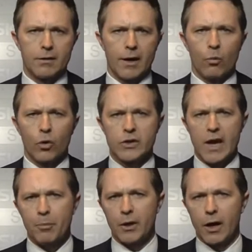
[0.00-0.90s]
that what's
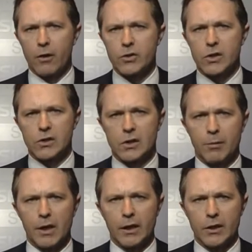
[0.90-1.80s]
happening overseas in the
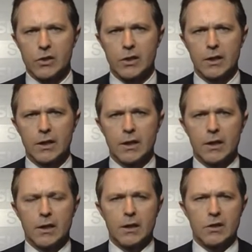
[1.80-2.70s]
Middle East
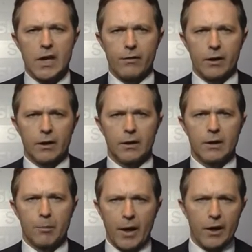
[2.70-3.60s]
is having
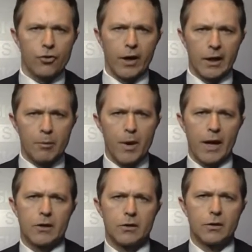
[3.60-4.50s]
a penetrating
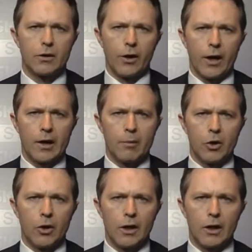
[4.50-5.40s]
impact on our
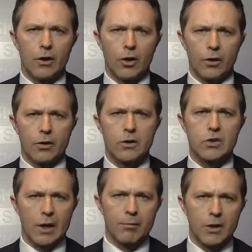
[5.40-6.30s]
community, on
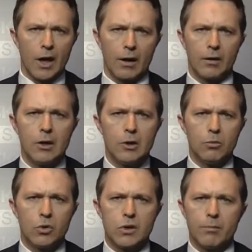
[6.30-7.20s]
some young
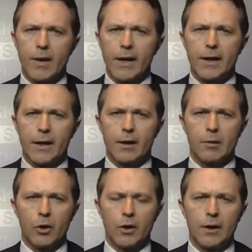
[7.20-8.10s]
Muslim men in our
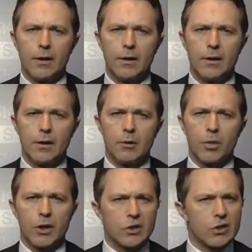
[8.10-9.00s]
community.
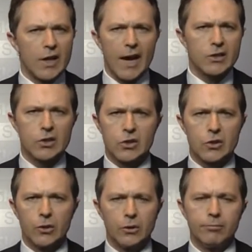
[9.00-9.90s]
But it starts at
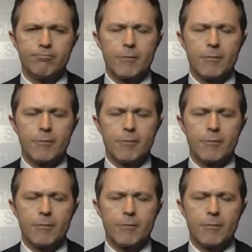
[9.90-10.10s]
school.